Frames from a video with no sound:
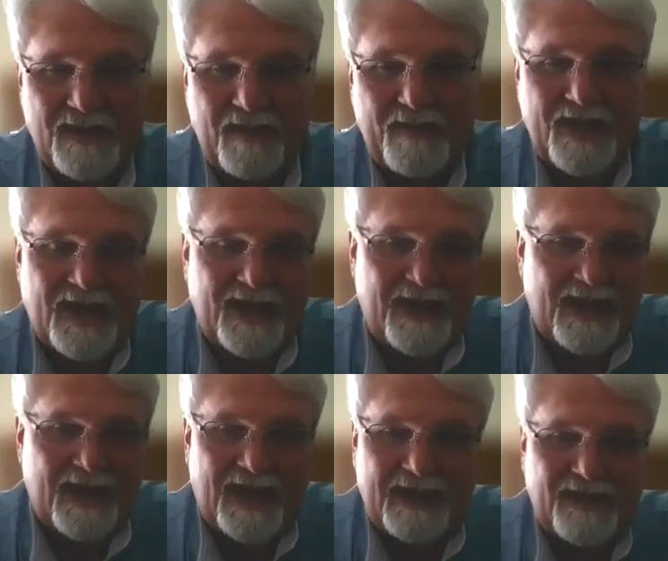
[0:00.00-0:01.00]
I mean,
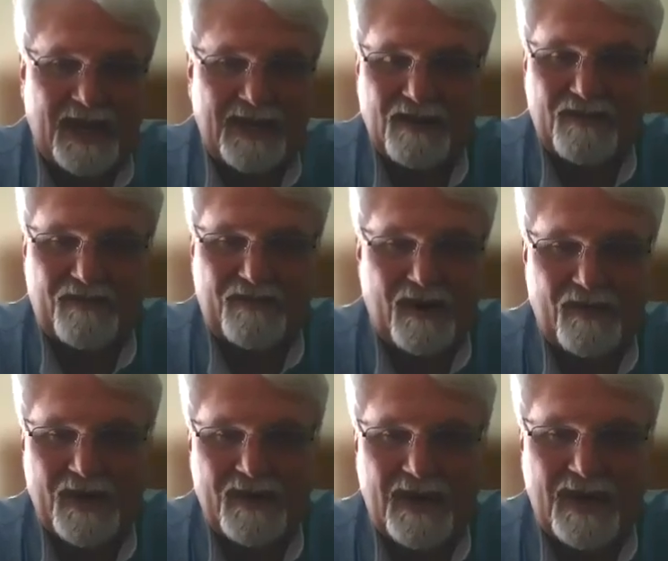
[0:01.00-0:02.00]
I look
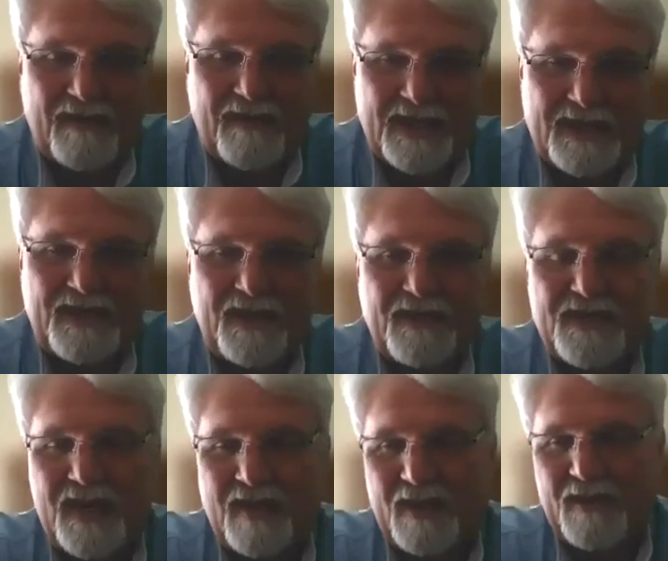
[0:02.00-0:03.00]
forward. This year is
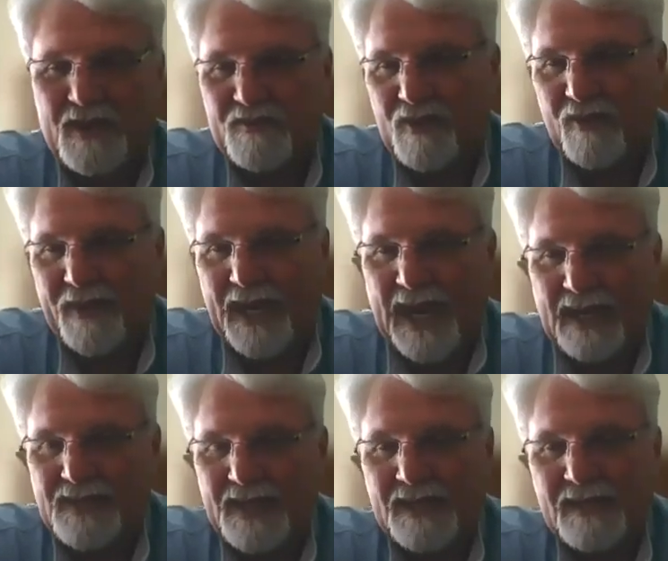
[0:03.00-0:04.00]
going to be much more
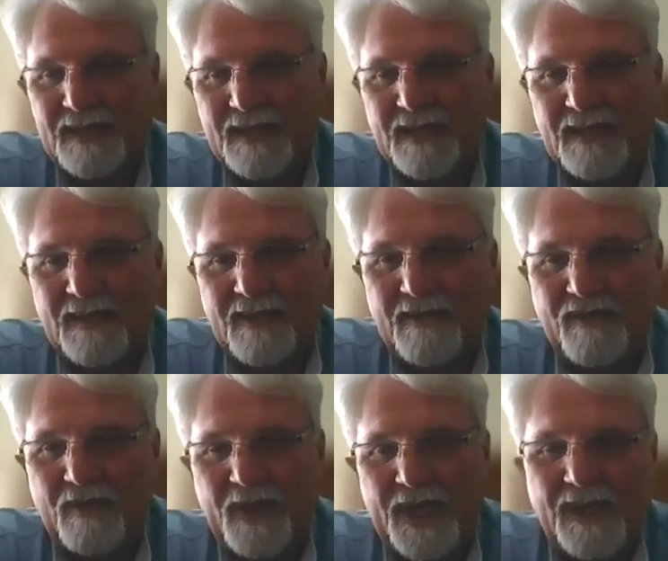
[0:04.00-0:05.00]
relaxing
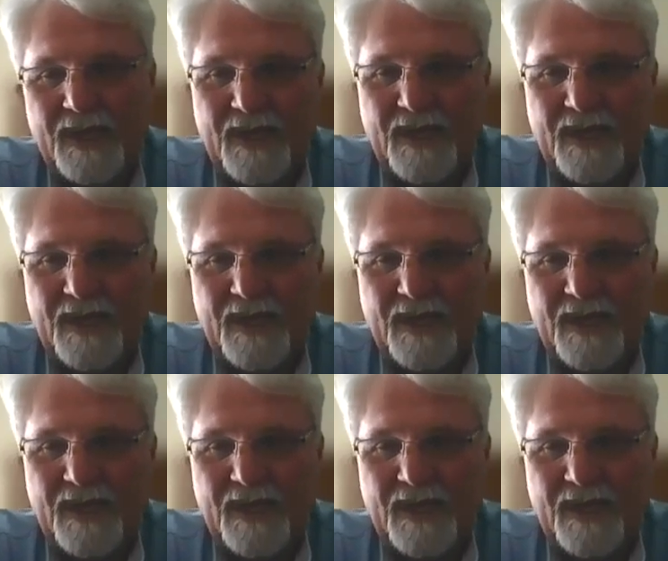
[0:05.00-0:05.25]
for me.